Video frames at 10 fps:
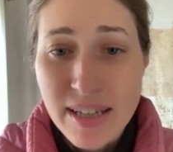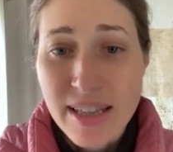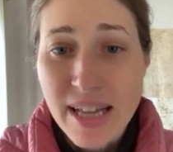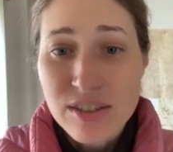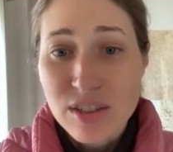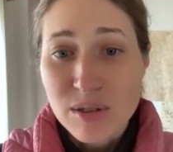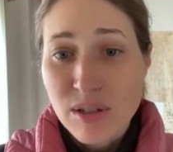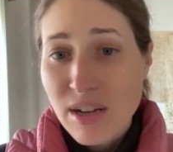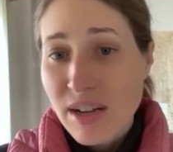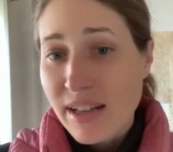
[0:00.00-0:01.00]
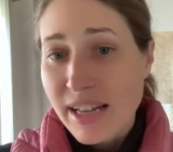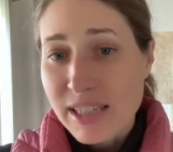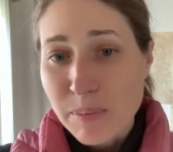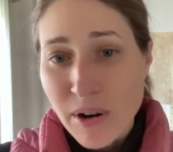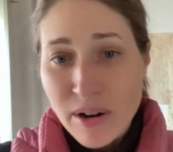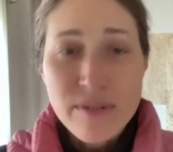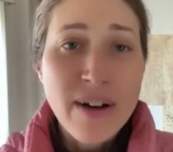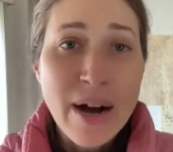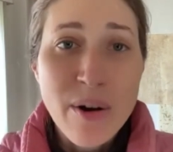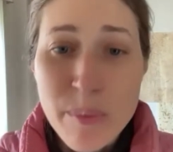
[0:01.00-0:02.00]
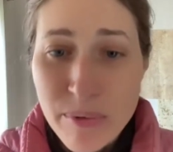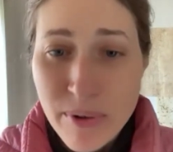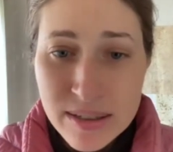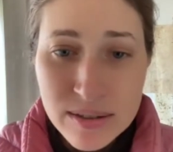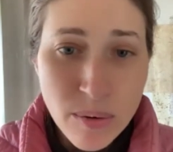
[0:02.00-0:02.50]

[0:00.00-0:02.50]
and that's part of how our brains